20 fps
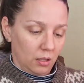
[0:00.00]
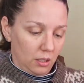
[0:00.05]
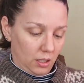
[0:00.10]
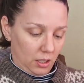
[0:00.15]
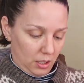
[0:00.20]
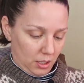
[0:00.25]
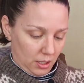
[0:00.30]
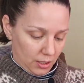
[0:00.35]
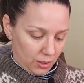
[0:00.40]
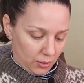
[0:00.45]

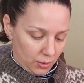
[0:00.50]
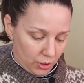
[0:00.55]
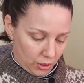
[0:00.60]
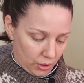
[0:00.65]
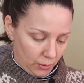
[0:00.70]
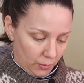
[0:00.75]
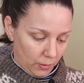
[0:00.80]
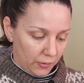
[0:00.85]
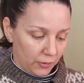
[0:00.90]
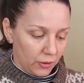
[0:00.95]
is, you
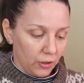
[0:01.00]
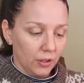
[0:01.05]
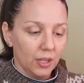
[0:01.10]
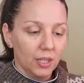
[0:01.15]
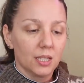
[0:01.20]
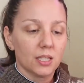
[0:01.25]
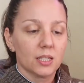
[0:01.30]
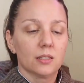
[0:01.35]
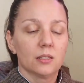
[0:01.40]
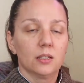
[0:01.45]
know, we've got
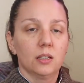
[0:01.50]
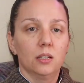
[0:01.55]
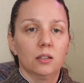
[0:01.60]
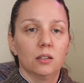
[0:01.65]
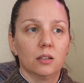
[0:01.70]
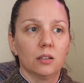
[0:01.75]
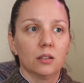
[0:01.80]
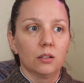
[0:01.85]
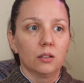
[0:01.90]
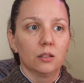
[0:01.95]
these
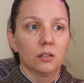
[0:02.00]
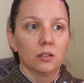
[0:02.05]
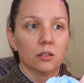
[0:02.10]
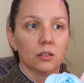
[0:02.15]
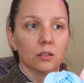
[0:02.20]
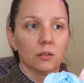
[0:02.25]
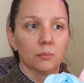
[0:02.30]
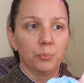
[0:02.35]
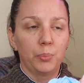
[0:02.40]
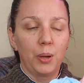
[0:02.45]

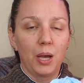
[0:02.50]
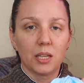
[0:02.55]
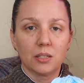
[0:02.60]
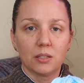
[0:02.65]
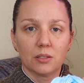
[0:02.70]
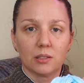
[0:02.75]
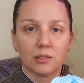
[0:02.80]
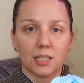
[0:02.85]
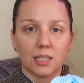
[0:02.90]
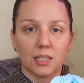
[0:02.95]

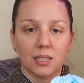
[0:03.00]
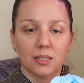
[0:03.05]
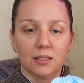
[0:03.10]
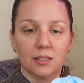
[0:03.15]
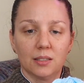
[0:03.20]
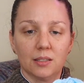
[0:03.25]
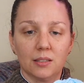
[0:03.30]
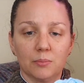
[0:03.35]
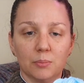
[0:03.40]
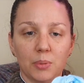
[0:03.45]
pastel
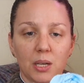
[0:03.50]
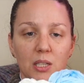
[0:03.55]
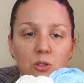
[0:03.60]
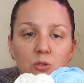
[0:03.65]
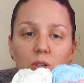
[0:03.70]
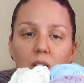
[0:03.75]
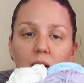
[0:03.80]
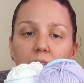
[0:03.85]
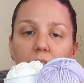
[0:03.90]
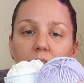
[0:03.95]

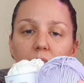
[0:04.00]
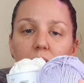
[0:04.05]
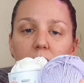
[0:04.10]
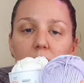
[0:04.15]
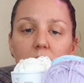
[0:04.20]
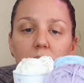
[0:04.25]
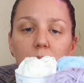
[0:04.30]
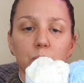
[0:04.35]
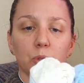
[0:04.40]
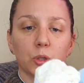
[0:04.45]

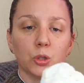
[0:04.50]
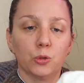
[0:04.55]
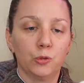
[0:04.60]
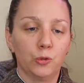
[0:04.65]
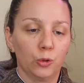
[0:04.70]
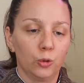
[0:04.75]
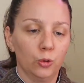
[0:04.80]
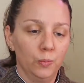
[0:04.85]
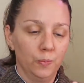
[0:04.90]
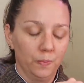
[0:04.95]
colours,
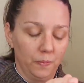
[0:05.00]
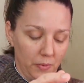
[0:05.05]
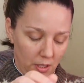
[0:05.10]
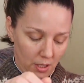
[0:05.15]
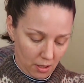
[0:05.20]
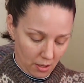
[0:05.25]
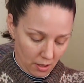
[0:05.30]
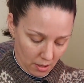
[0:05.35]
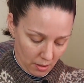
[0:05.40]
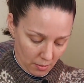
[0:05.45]
beautiful,
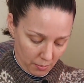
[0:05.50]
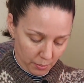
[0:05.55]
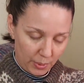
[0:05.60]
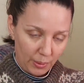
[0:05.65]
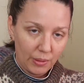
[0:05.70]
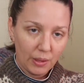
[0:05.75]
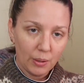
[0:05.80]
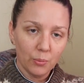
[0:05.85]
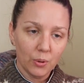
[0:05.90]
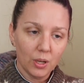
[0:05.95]
but
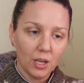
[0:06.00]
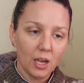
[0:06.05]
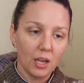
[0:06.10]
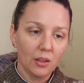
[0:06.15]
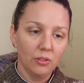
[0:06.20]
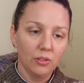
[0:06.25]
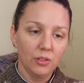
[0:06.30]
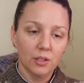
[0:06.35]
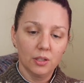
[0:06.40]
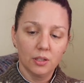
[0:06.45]
then we
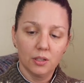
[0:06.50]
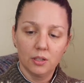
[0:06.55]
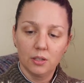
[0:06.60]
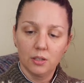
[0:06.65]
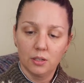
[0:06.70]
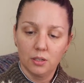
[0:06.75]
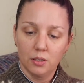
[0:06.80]
add the